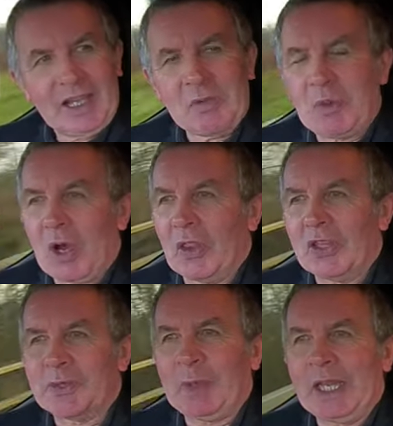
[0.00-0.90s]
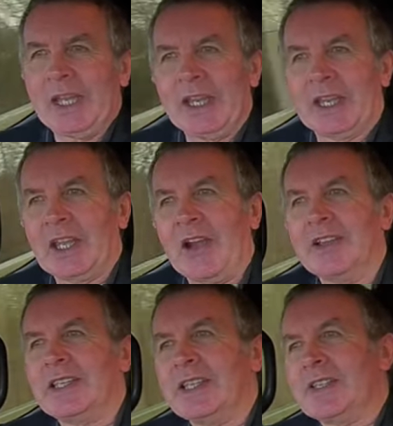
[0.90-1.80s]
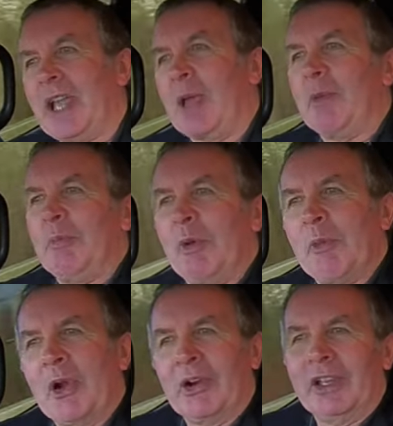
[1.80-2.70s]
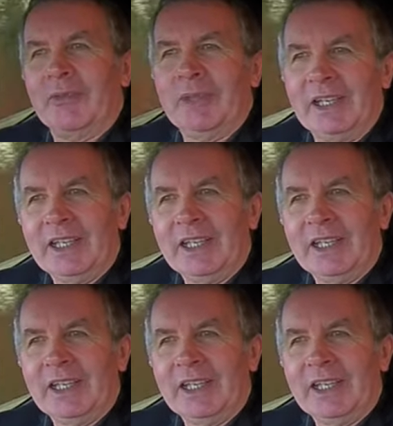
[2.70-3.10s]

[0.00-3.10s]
a part that's been in a car since time immemorial.